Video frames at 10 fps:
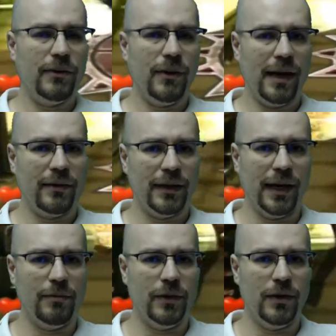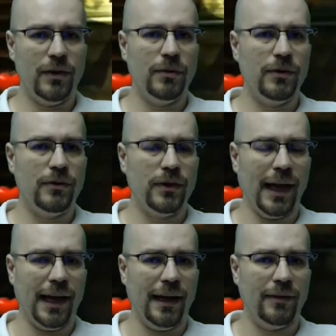you have a GameCube, you should
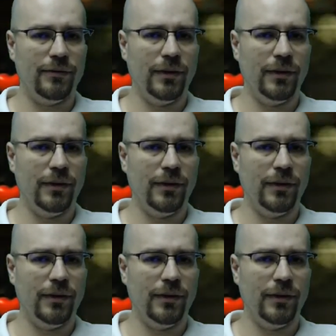have